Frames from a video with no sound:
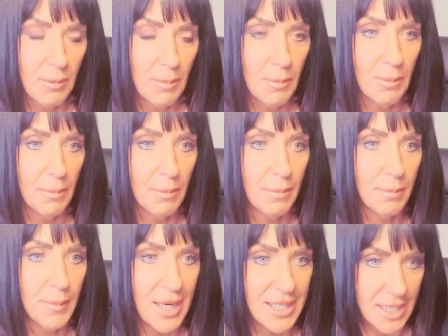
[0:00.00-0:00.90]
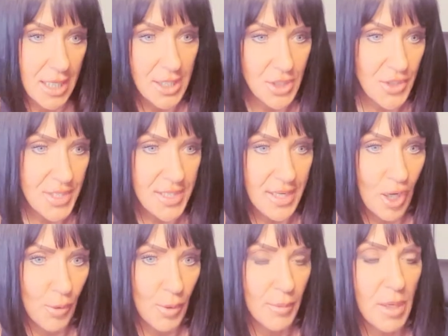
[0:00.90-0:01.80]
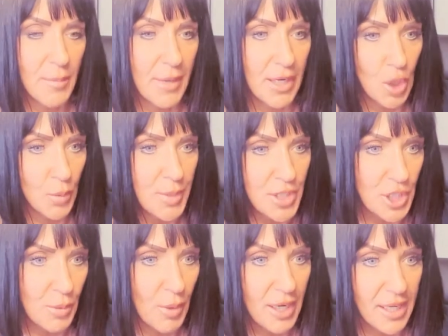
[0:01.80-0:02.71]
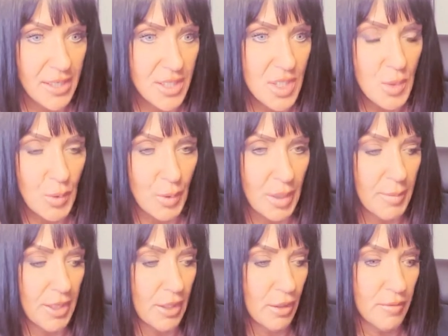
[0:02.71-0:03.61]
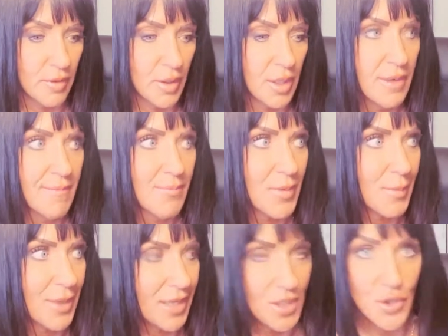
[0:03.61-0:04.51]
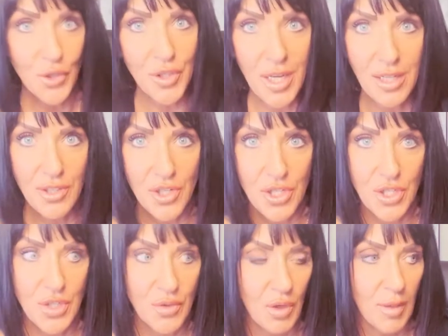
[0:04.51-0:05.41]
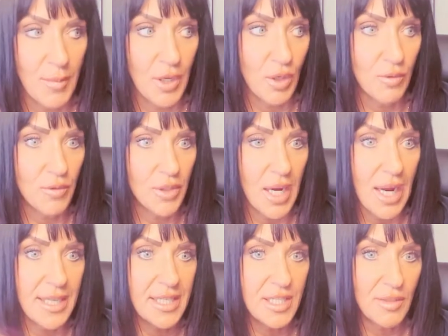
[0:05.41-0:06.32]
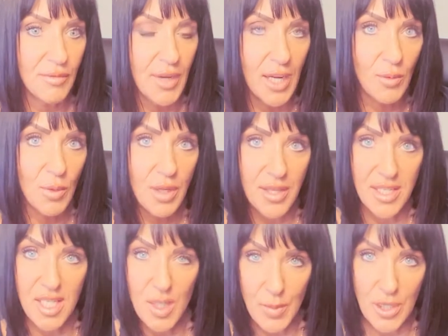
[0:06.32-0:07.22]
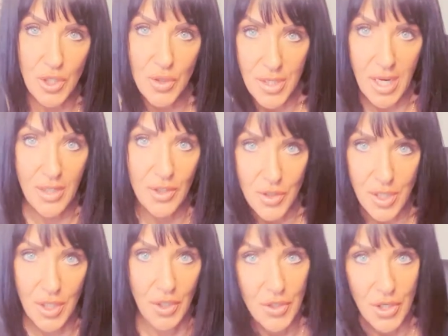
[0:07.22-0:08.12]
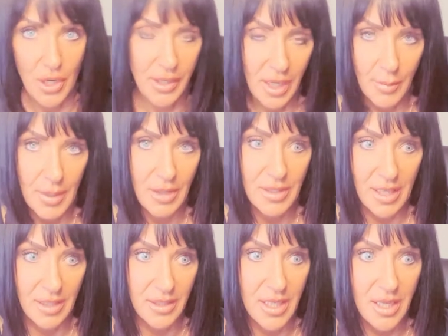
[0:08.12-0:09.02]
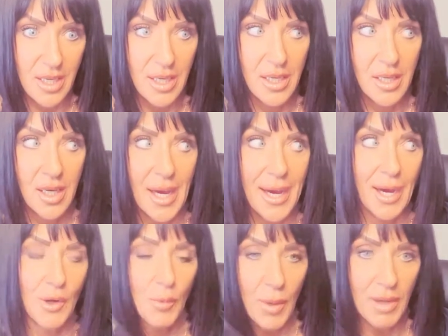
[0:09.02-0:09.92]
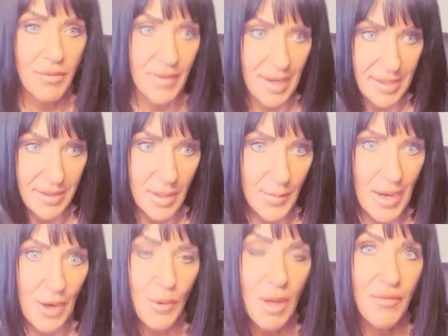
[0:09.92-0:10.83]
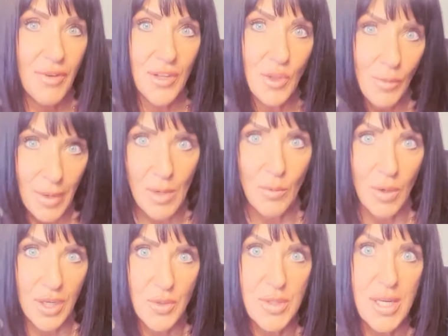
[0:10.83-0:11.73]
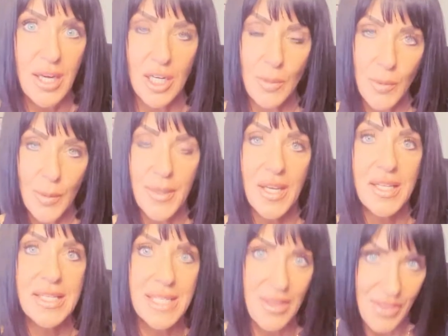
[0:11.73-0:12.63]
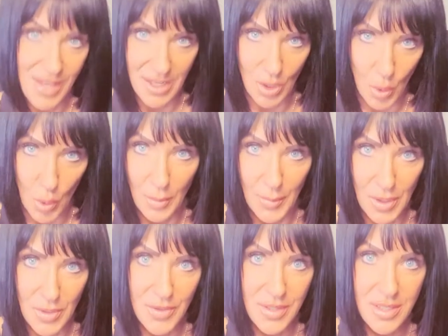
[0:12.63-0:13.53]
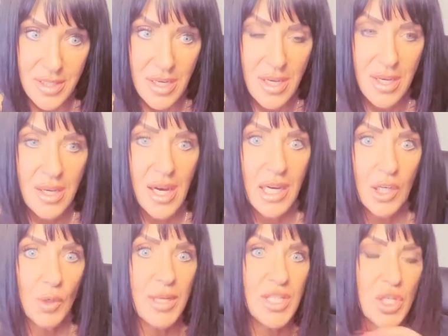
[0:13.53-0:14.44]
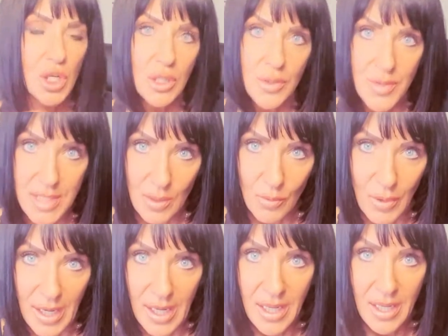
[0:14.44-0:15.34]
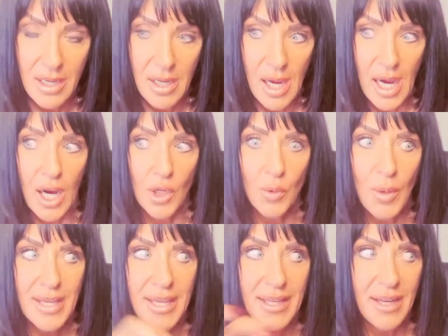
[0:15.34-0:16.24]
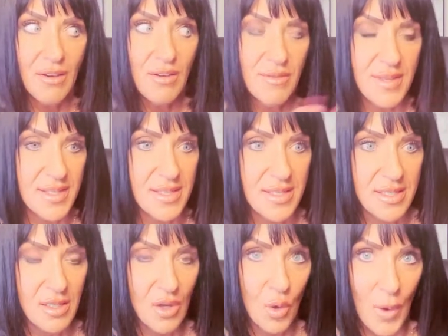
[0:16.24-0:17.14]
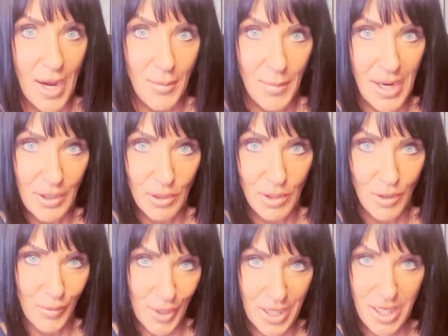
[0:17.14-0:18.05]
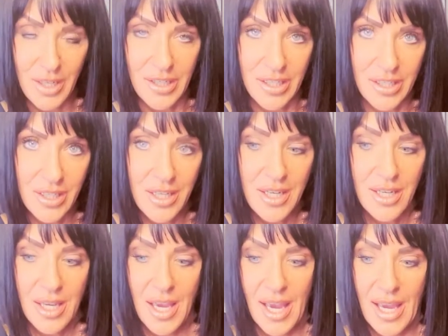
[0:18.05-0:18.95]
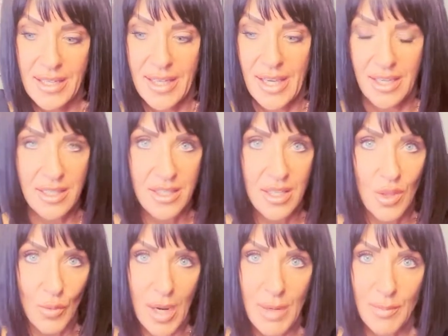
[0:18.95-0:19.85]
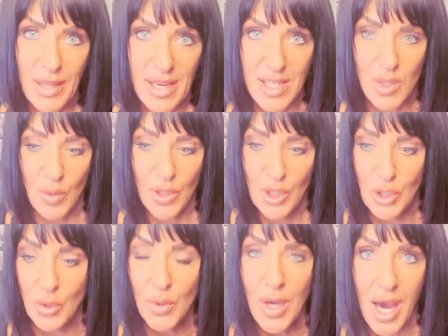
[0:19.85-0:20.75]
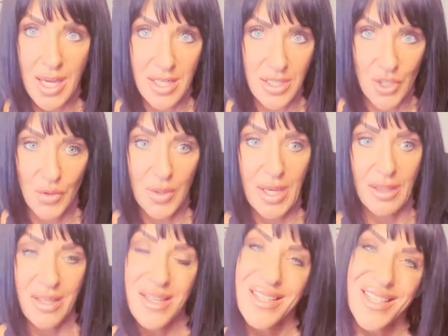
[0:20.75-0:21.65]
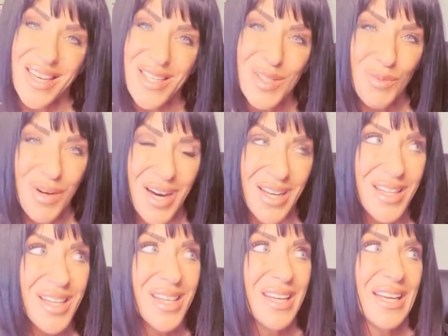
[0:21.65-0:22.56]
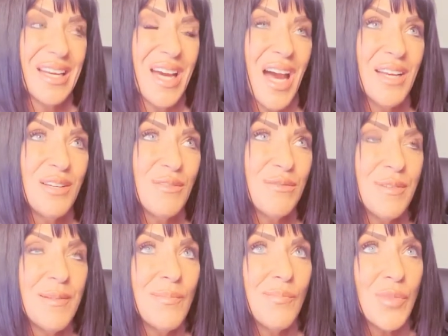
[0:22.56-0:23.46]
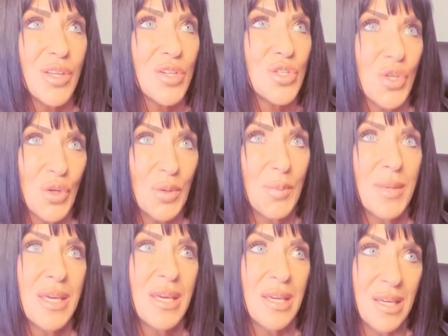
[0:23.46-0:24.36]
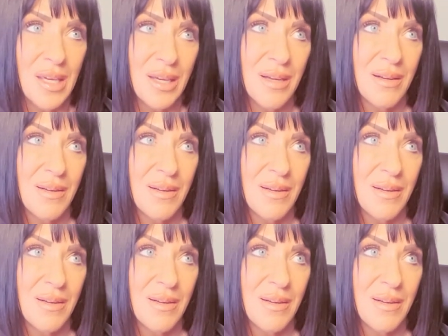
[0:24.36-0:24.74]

my doctor isn't helping me. My OBGYN is screwing me over. My endocrinologist is screwing me over. I need to find one of these special doctors that you're talking about, Kelly. How do I find them? How do I find the right one who's not going to put me on synthetic hormones? How do I start losing weight? How do I get out of this quagmire over here and get into the right place where you got into, Kelly? Because guess what? It kind of took me